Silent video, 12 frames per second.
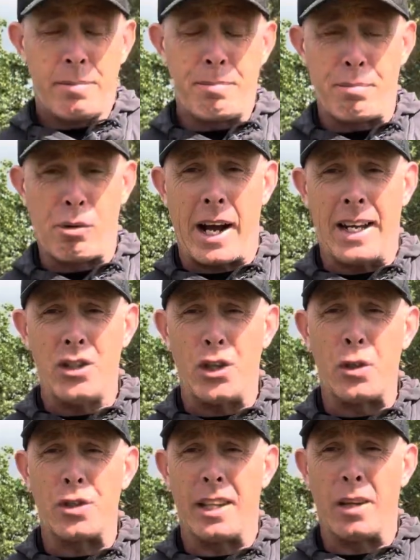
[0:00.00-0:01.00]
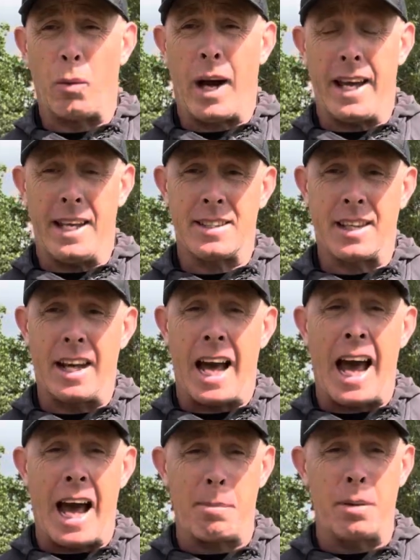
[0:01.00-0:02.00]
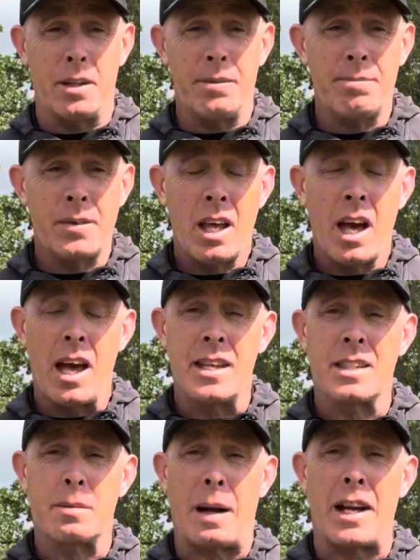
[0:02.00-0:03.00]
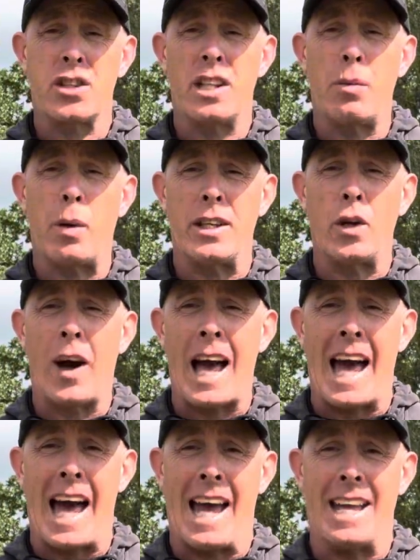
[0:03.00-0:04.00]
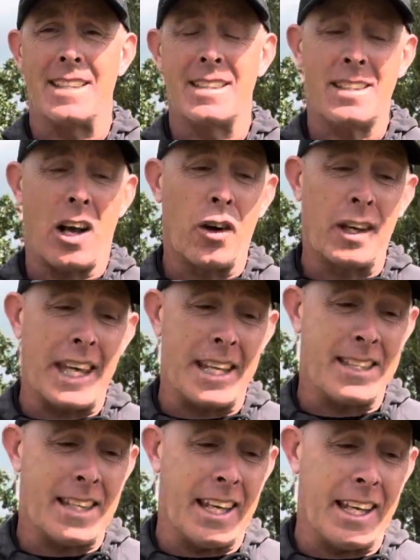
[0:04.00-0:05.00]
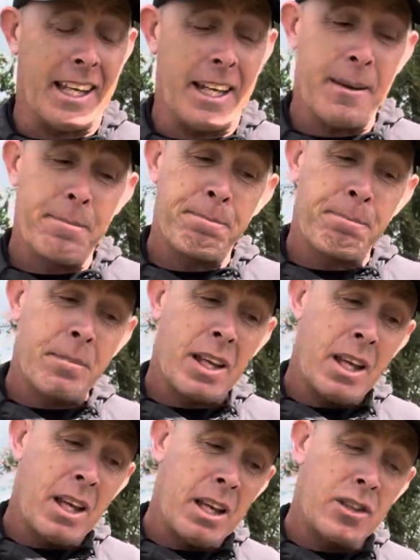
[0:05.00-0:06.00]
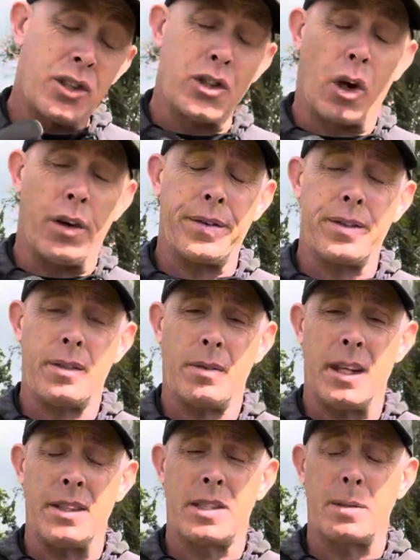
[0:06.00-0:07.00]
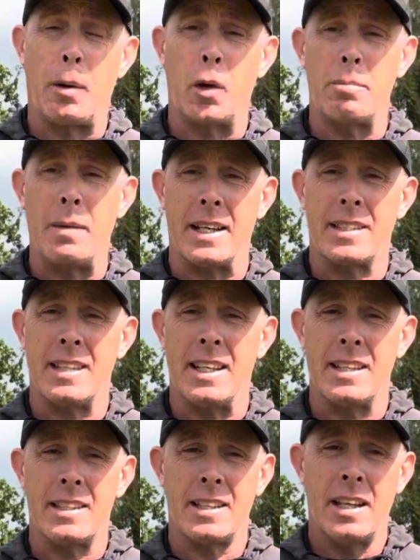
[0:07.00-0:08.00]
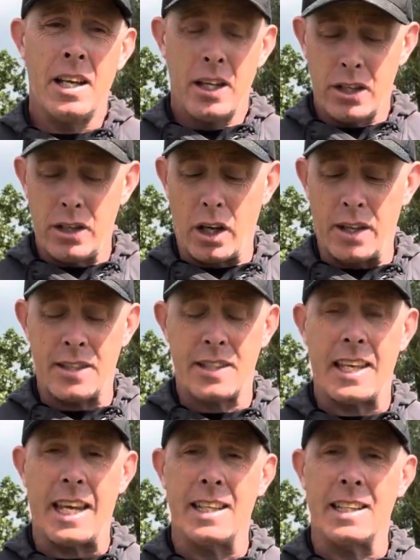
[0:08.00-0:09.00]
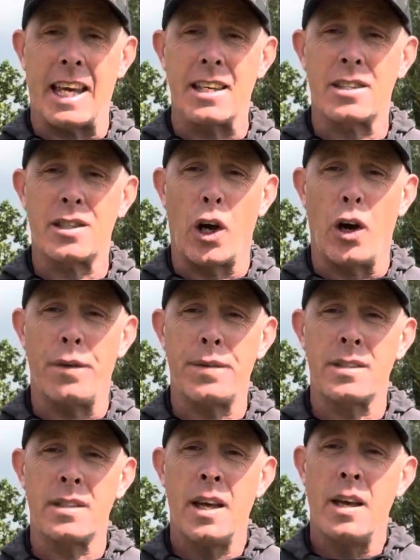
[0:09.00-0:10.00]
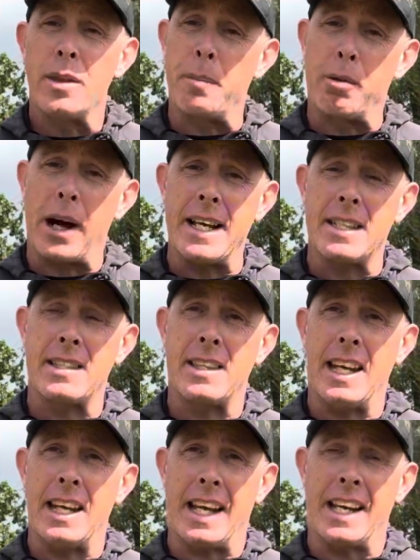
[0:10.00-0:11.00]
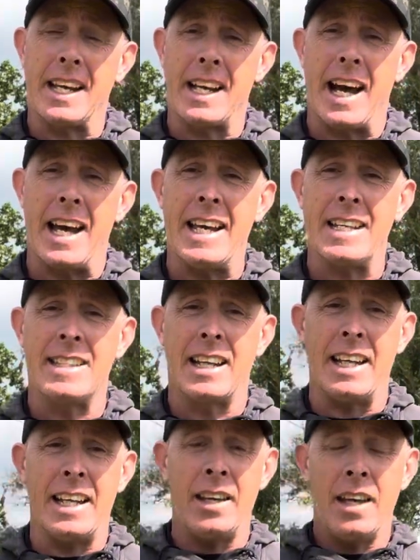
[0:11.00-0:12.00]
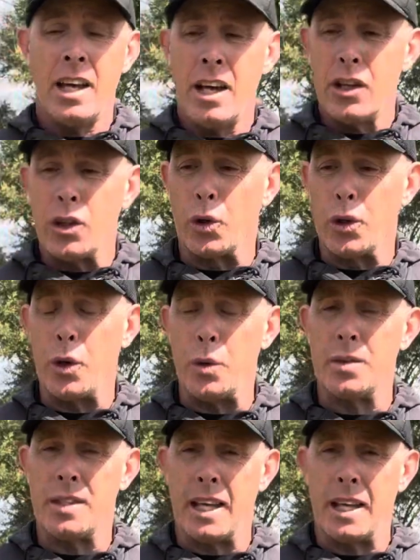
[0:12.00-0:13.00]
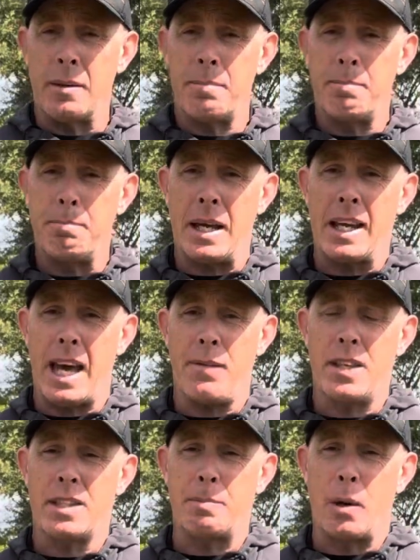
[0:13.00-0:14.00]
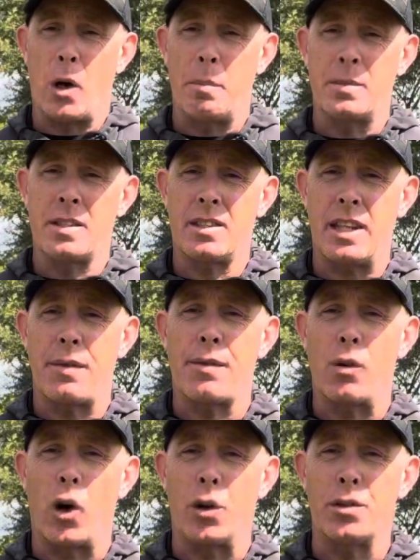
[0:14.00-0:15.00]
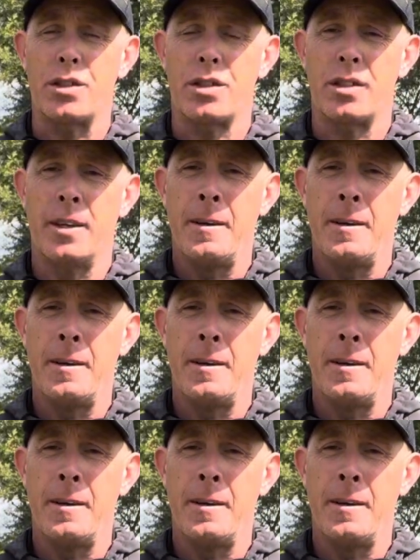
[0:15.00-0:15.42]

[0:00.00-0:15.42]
braid's usually the way it's going to happen, especially when your hands are getting soft in spod mixes. Your skin gets soft, the braid's thin, it can cut easily. You're using big heavy spoms, stiff rods,